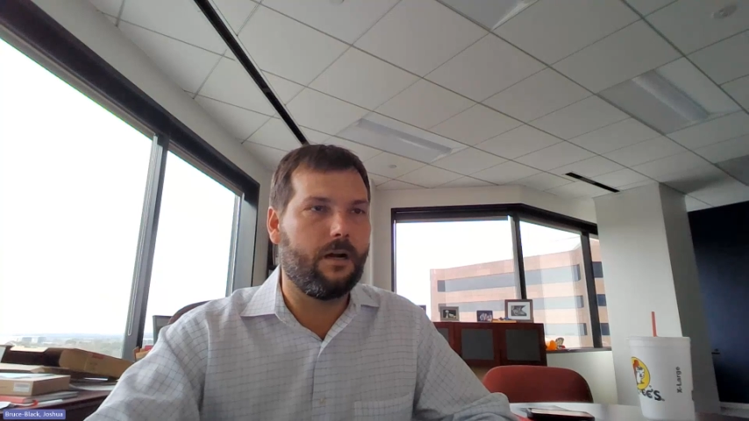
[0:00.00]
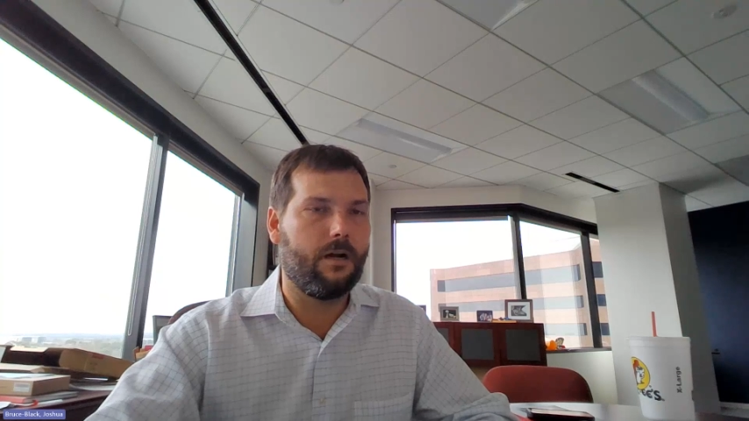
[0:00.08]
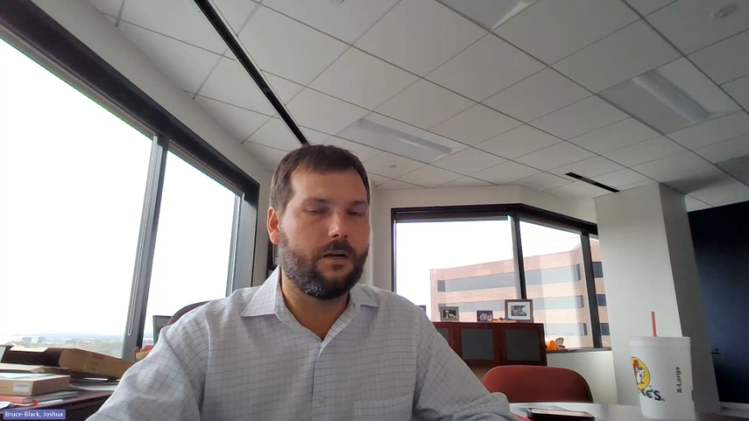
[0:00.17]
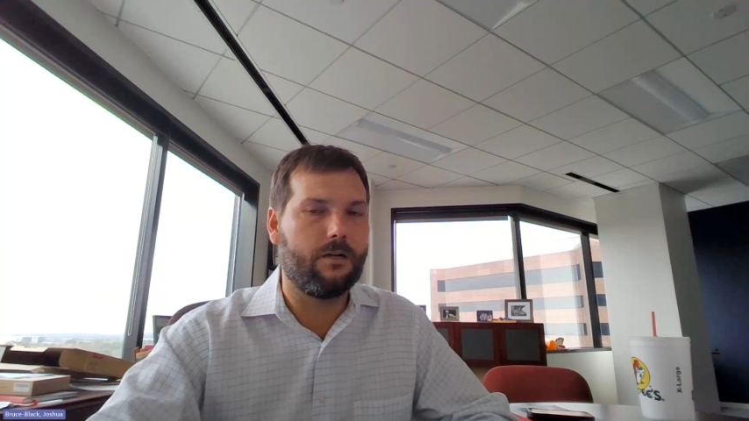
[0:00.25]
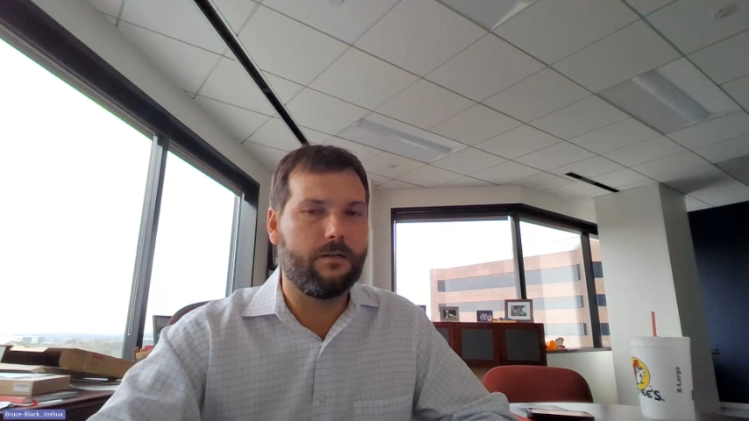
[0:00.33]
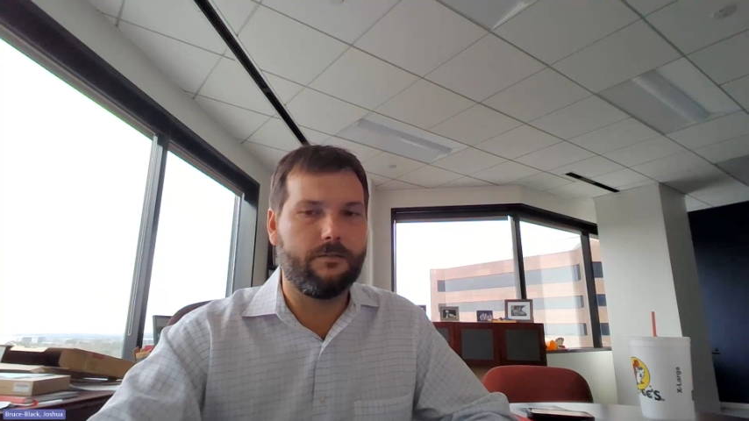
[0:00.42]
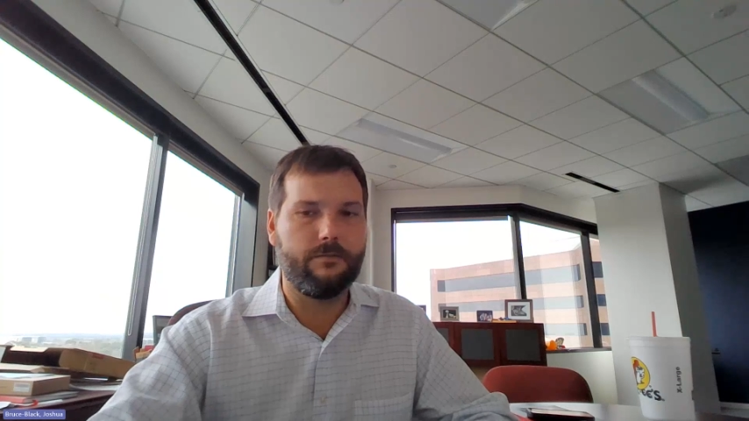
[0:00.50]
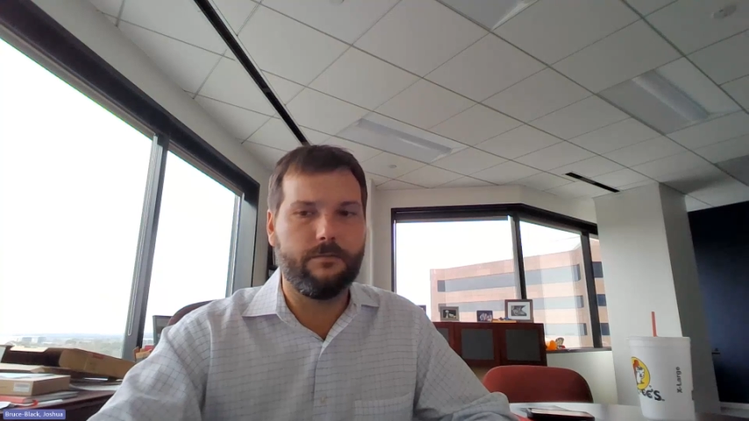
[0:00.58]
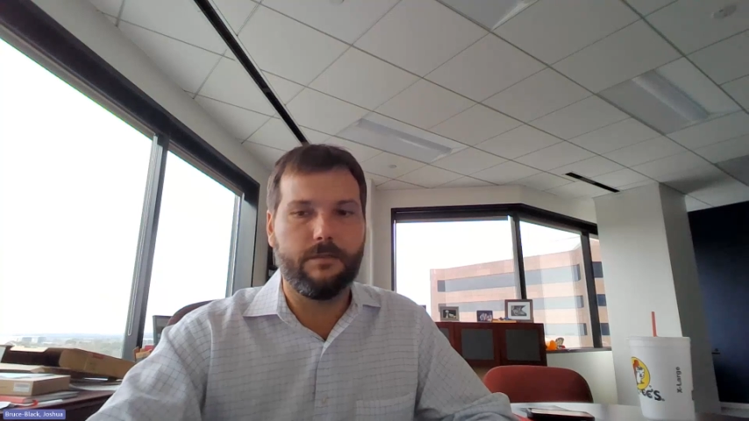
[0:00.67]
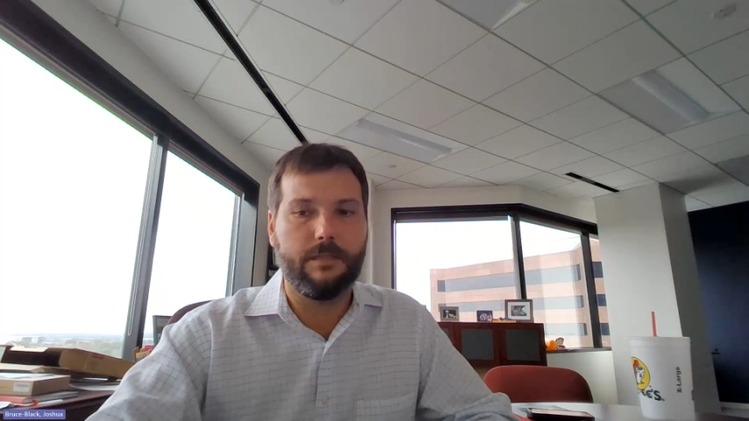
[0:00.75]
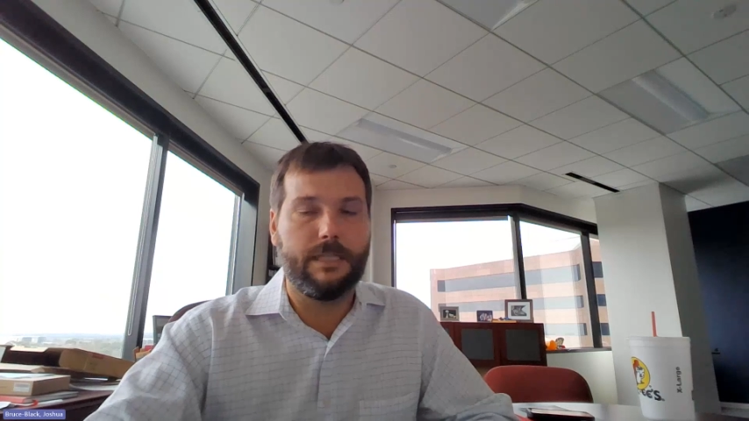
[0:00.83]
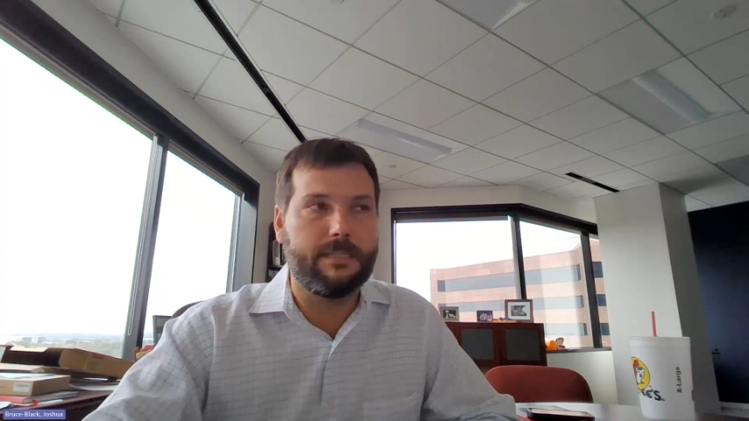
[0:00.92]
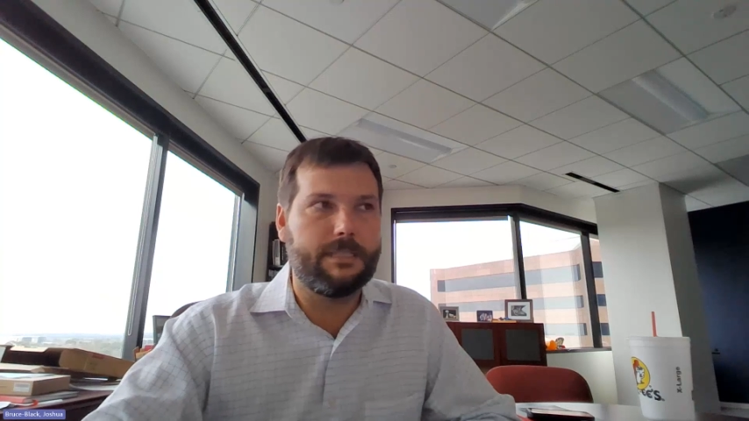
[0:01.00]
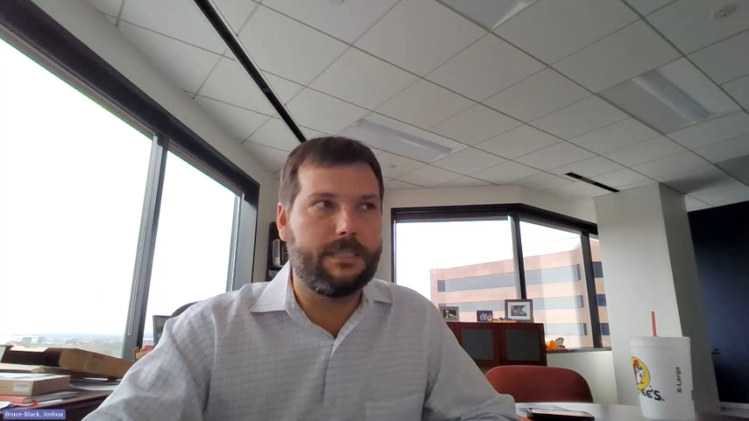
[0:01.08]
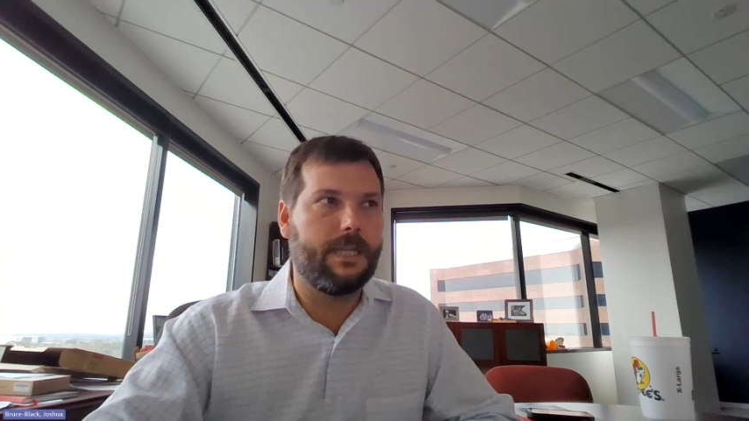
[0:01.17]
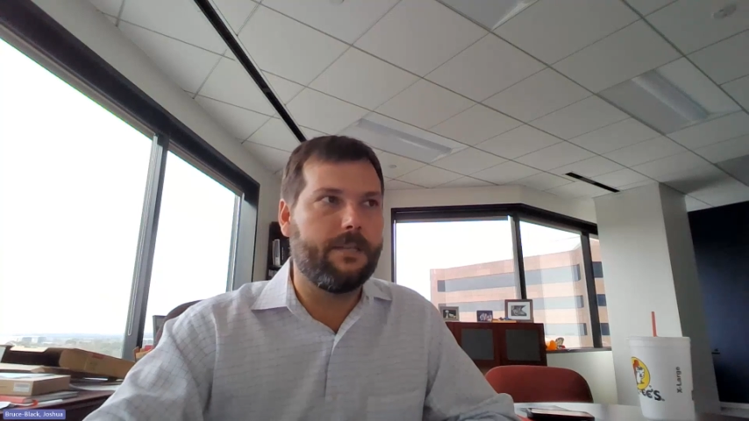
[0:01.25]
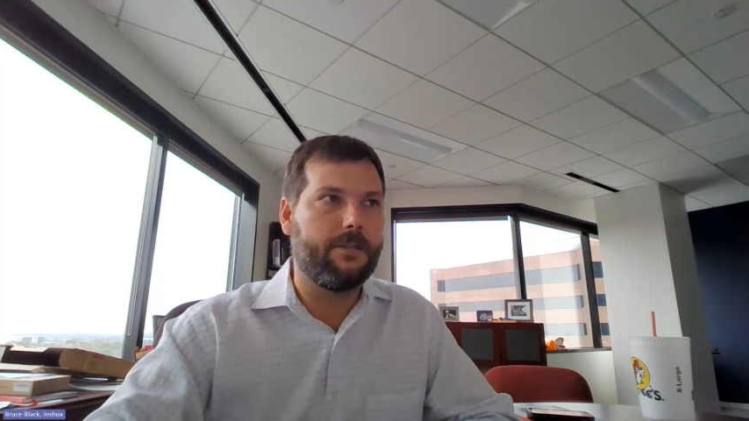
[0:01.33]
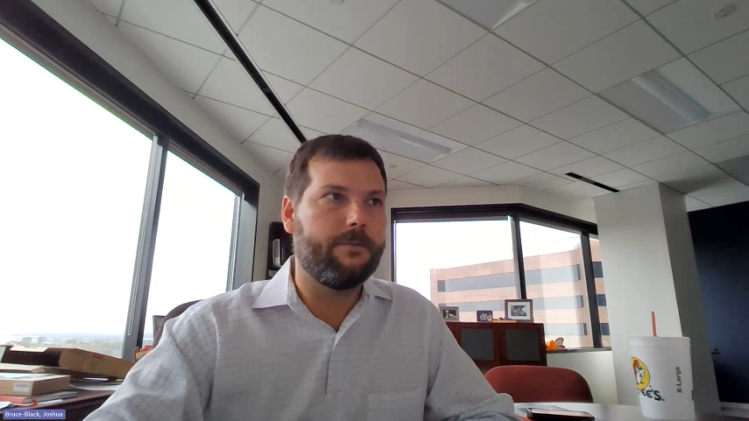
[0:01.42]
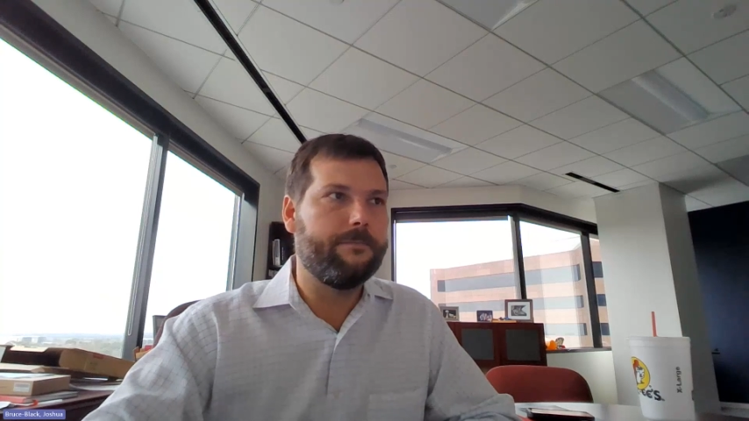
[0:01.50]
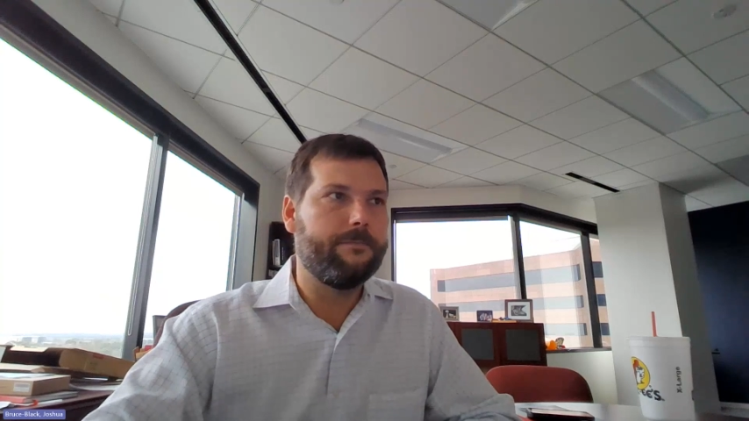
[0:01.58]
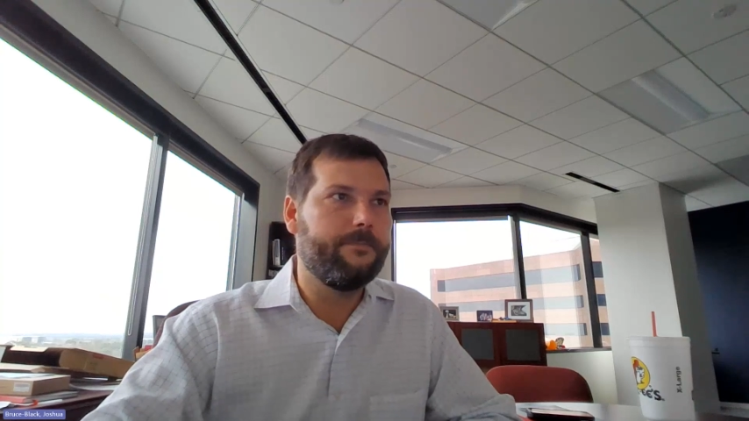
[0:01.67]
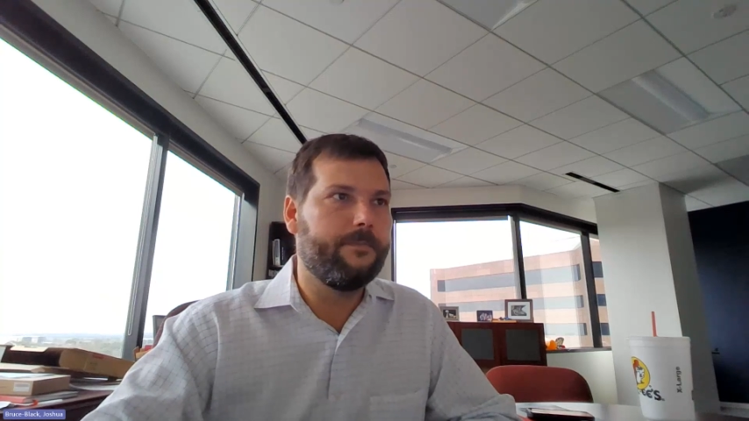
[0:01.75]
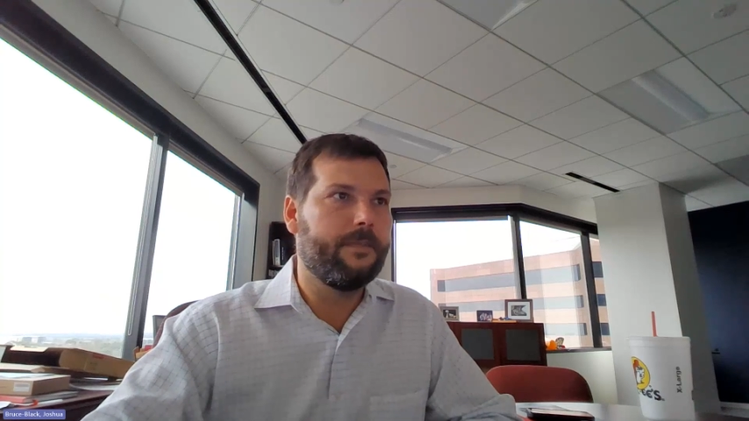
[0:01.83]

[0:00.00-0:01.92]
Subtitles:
are linked together.